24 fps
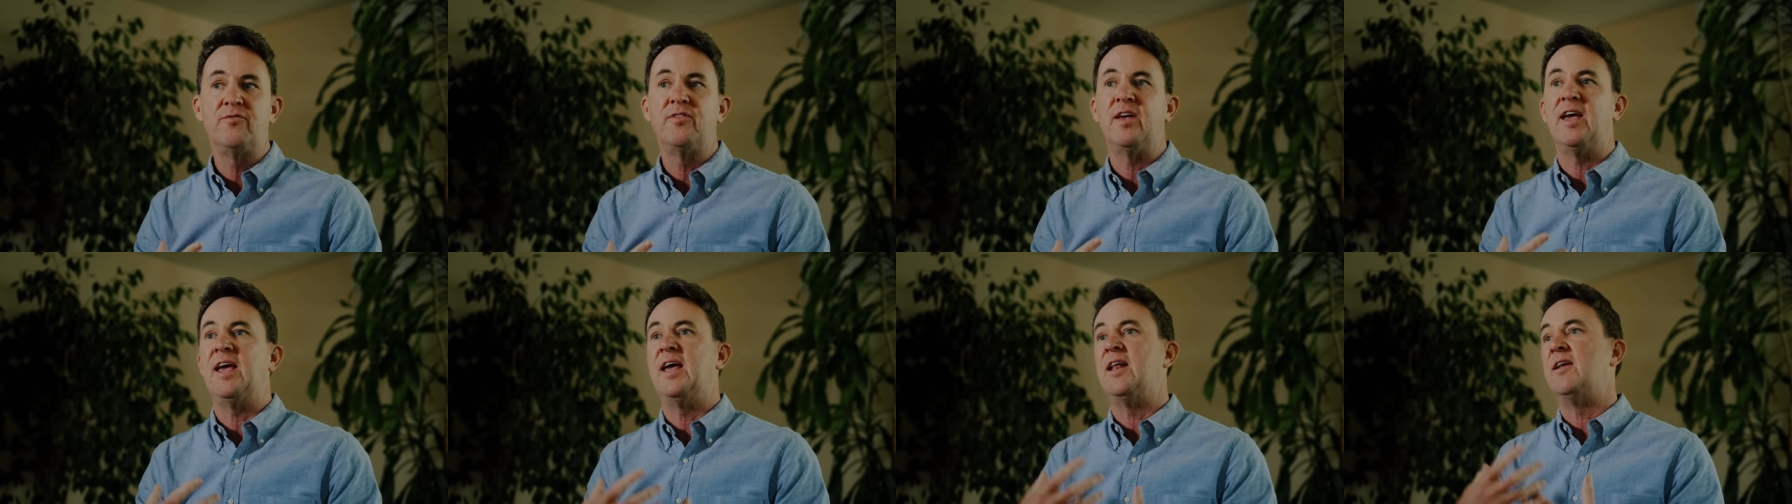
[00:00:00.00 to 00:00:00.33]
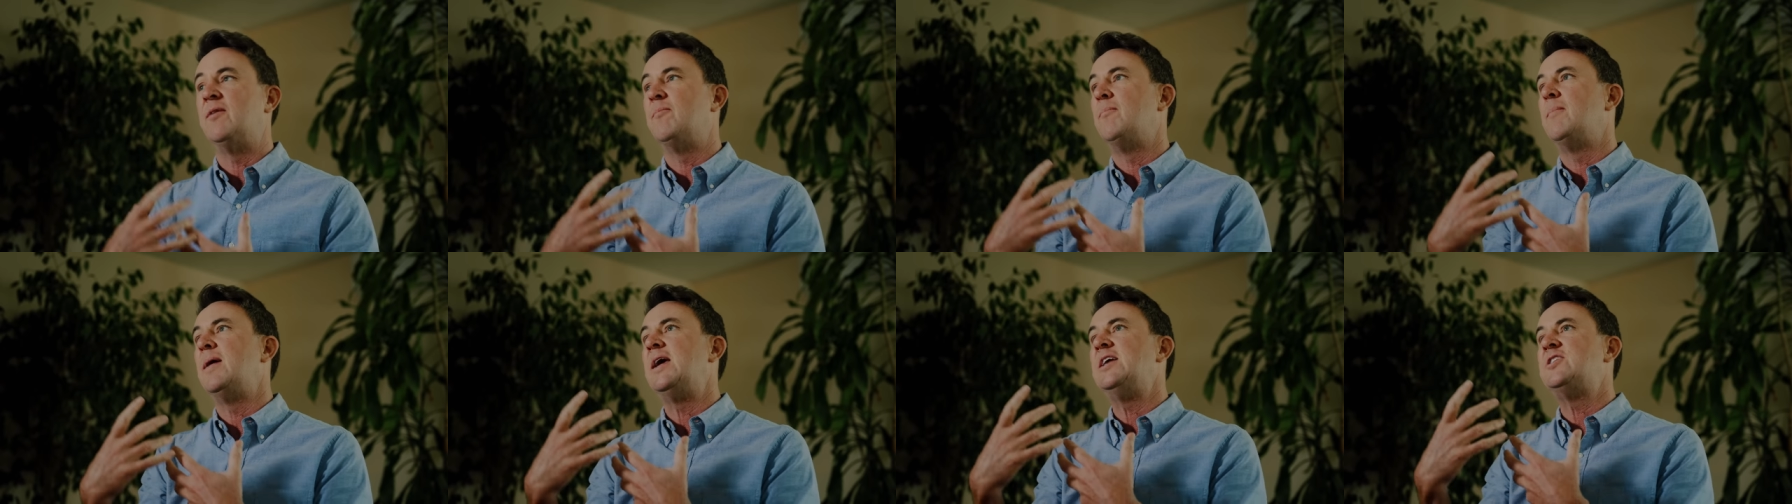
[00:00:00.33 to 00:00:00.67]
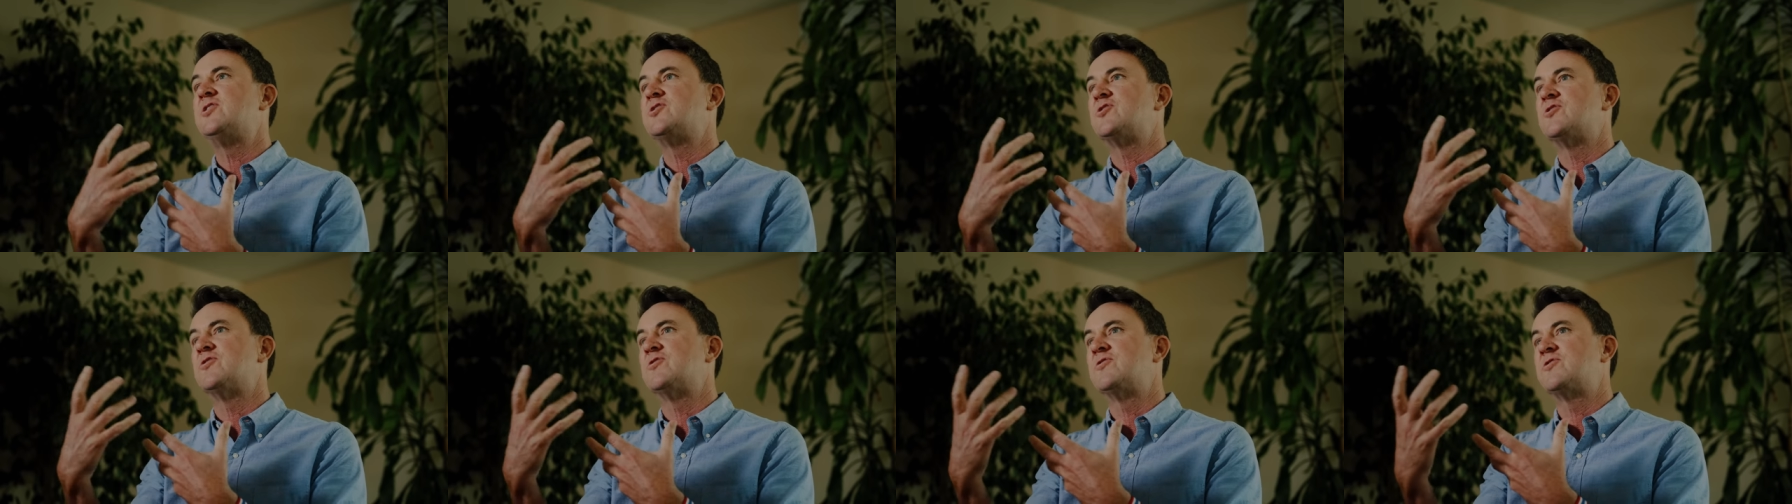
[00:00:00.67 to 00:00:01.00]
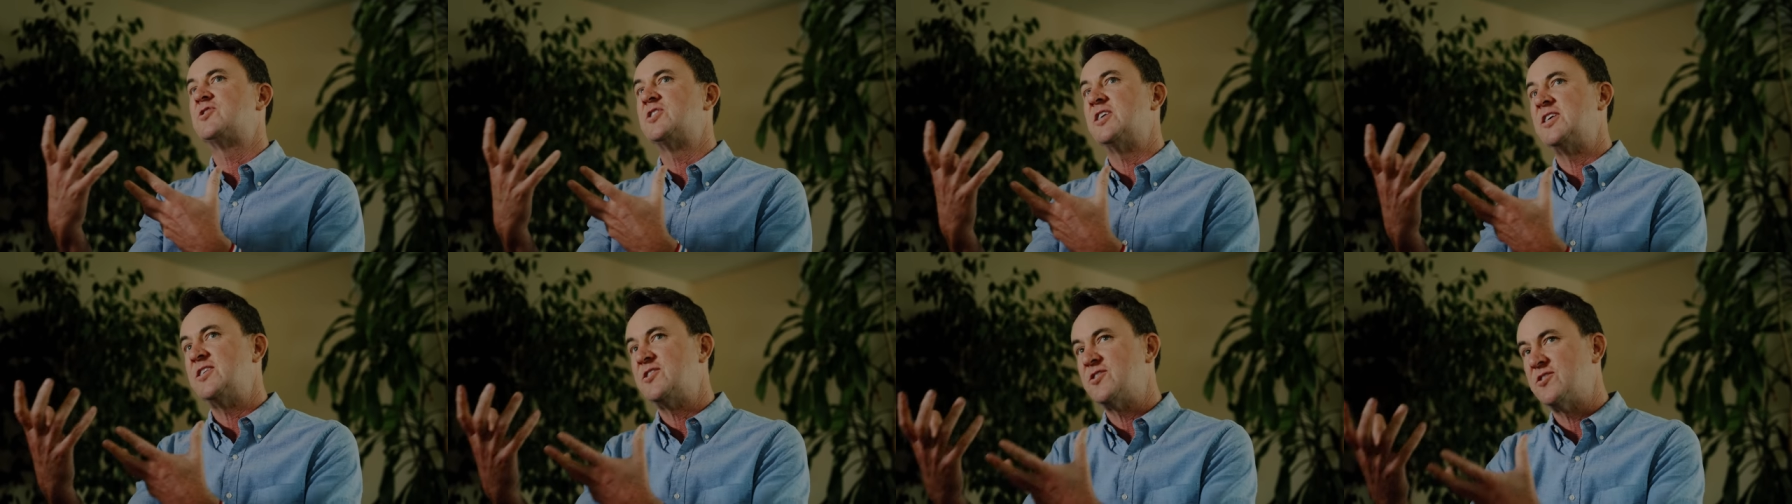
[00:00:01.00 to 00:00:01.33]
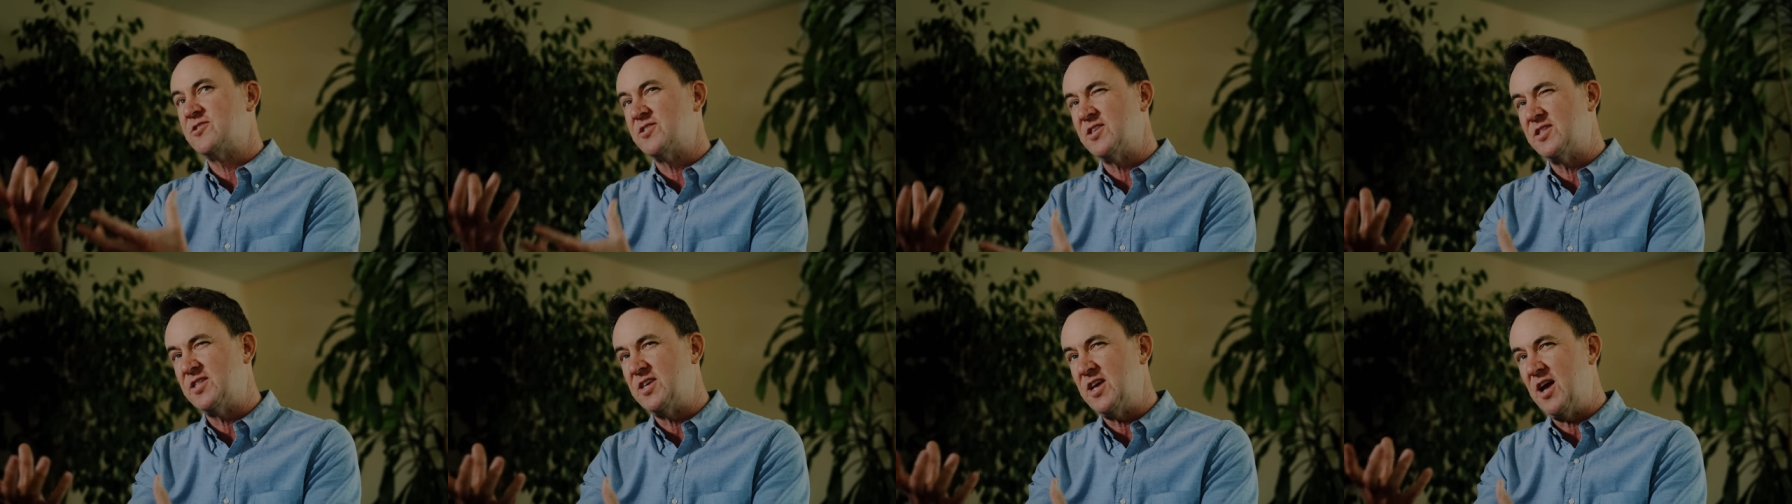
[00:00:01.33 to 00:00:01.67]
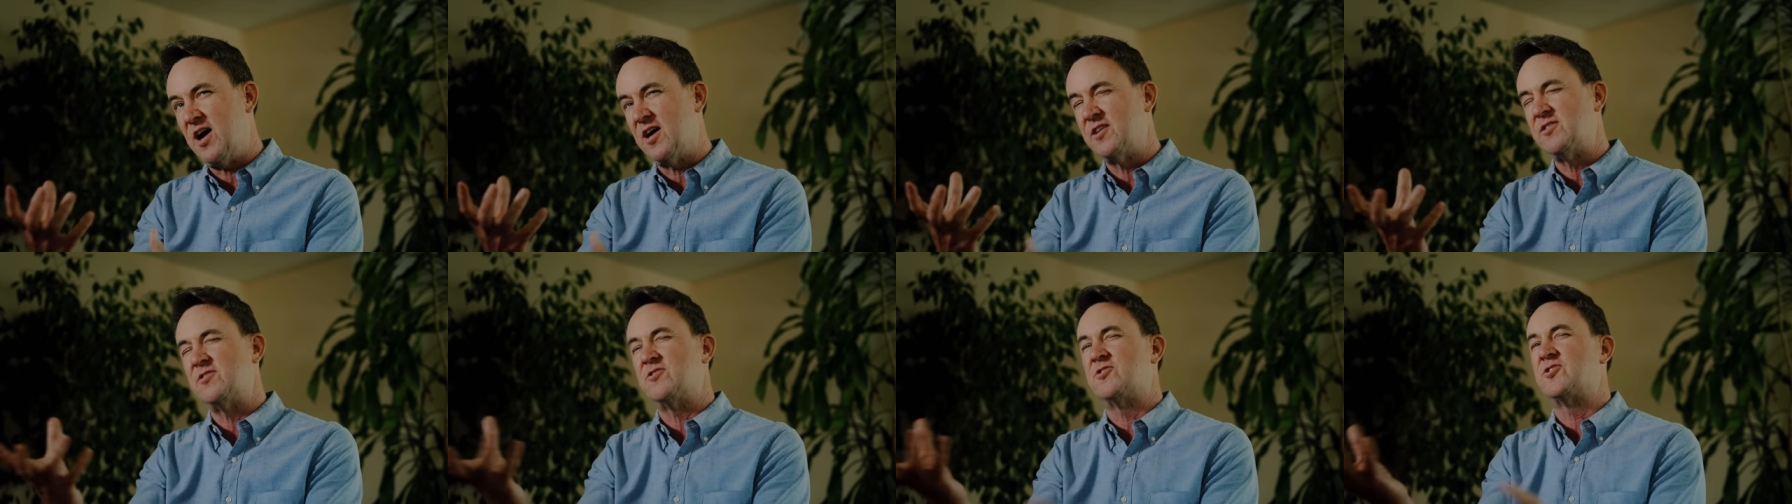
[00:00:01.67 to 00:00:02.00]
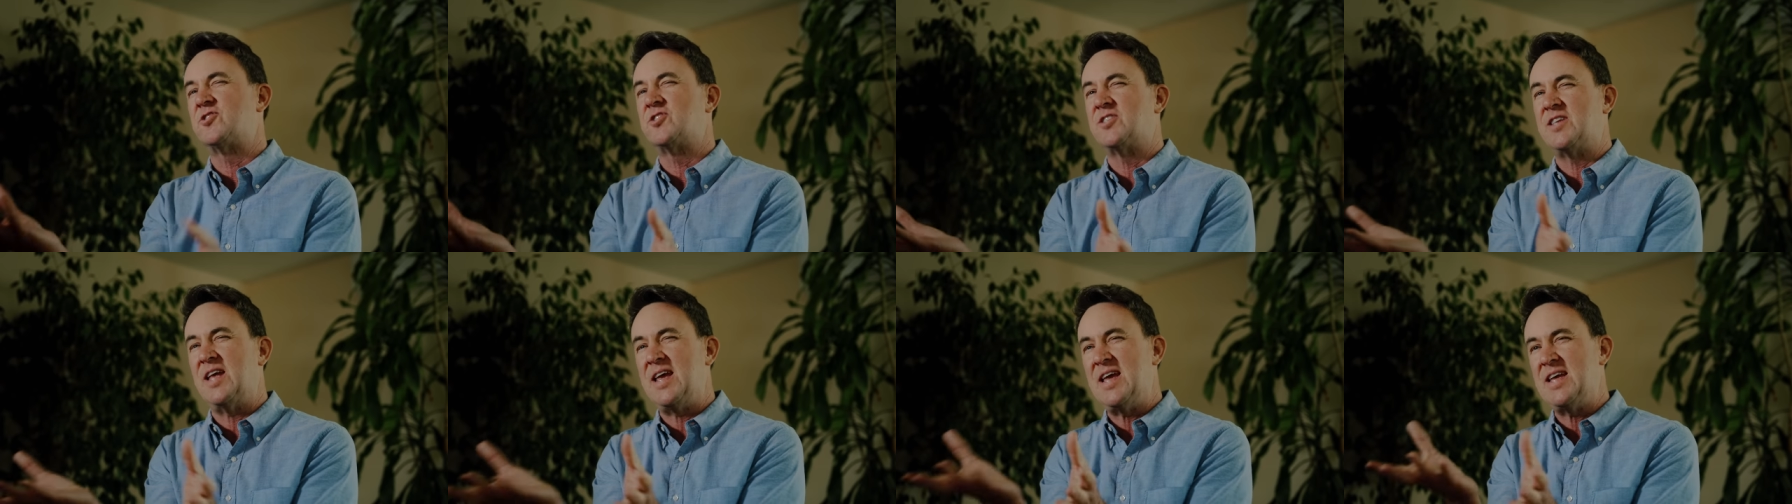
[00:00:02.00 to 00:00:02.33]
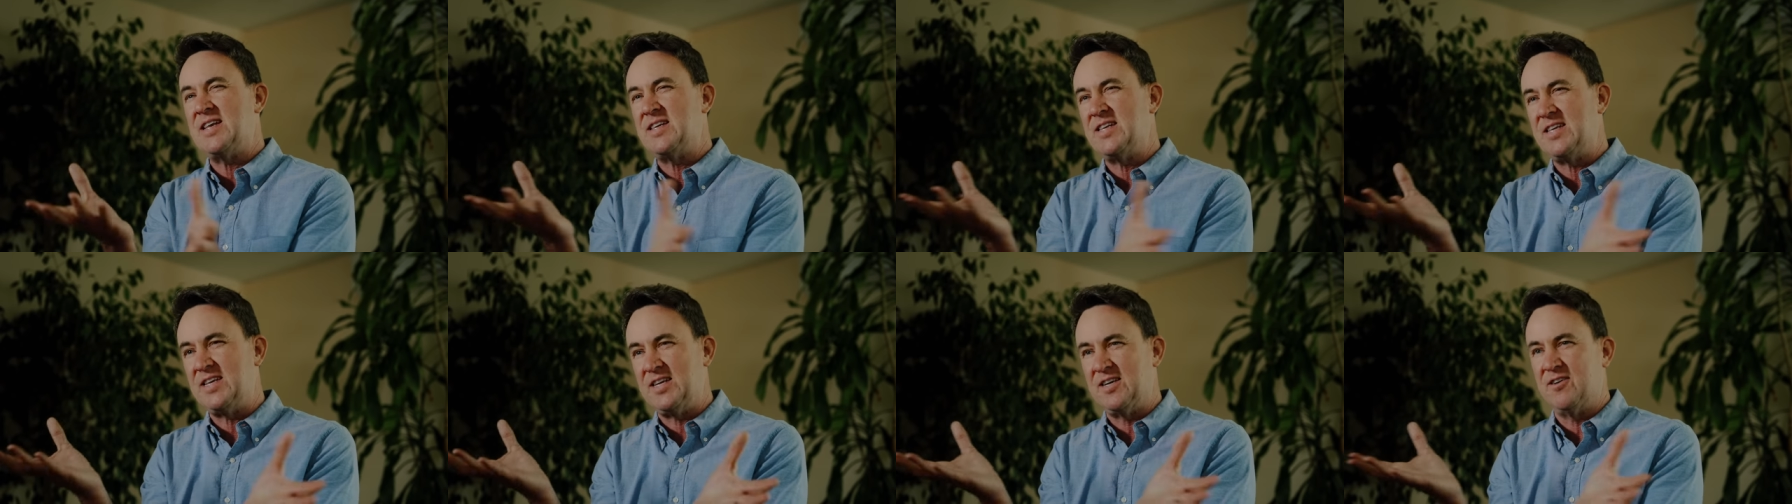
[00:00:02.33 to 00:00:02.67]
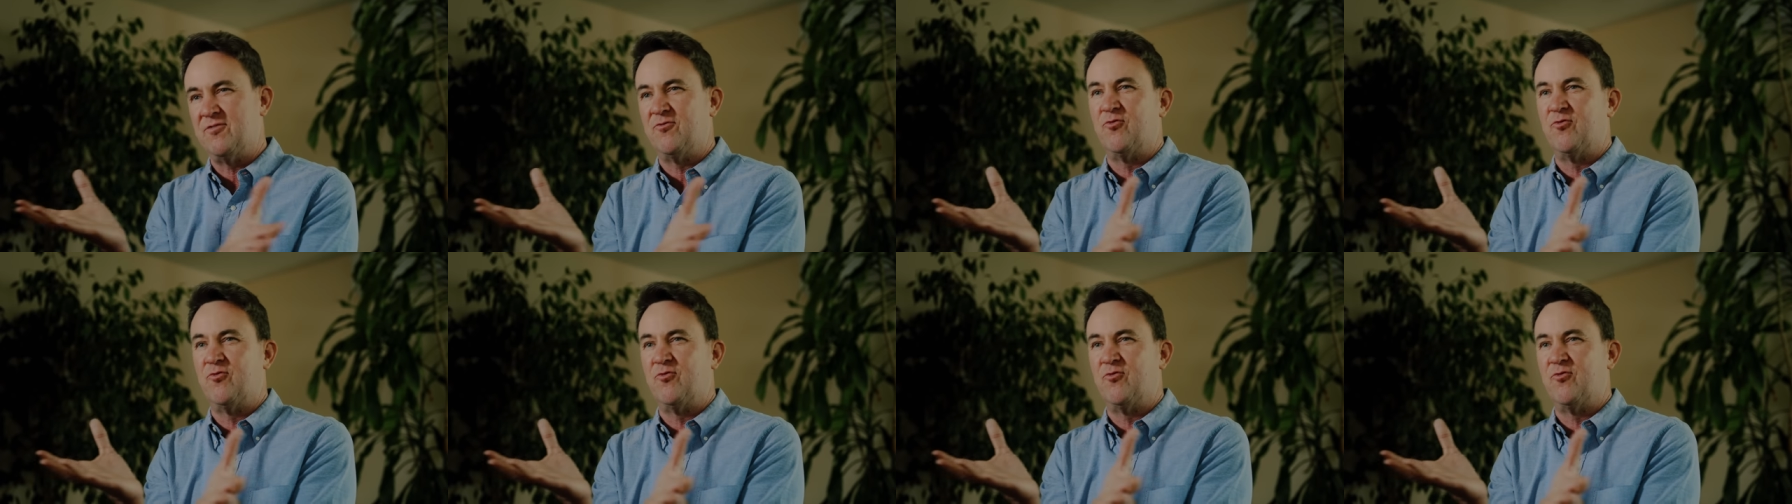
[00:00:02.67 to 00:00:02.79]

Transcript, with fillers: and major changes in the understanding